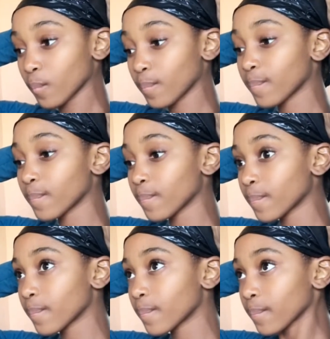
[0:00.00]
she
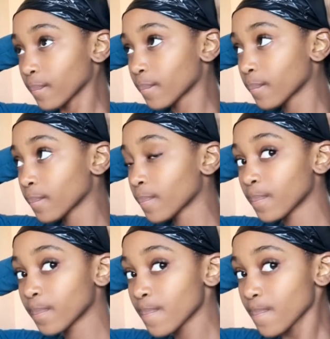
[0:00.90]
makes sure
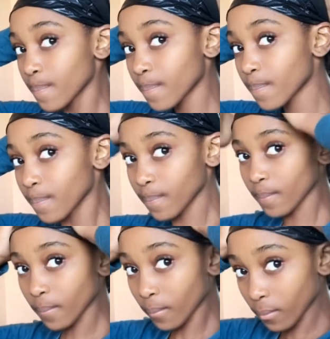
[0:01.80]
that it's
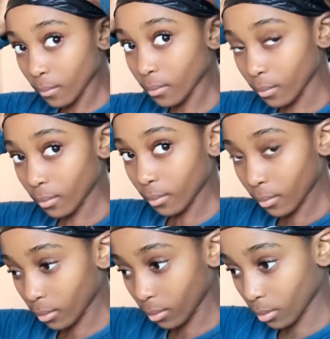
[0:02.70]
tight
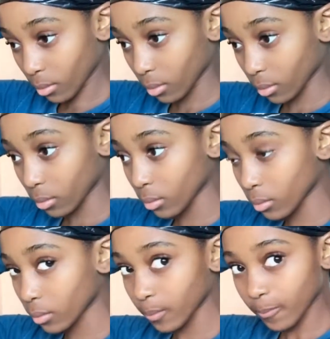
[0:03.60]
there is no
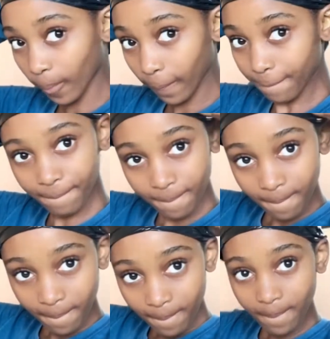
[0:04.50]
air going
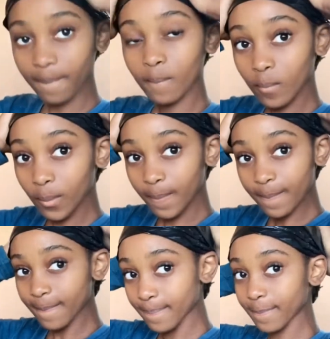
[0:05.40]
into the
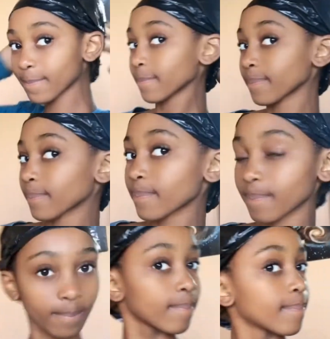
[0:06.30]
hair
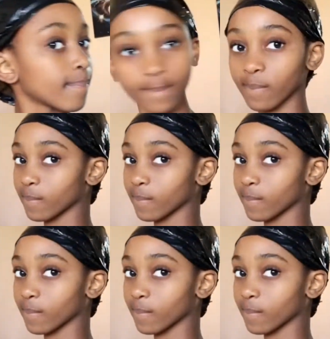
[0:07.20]
and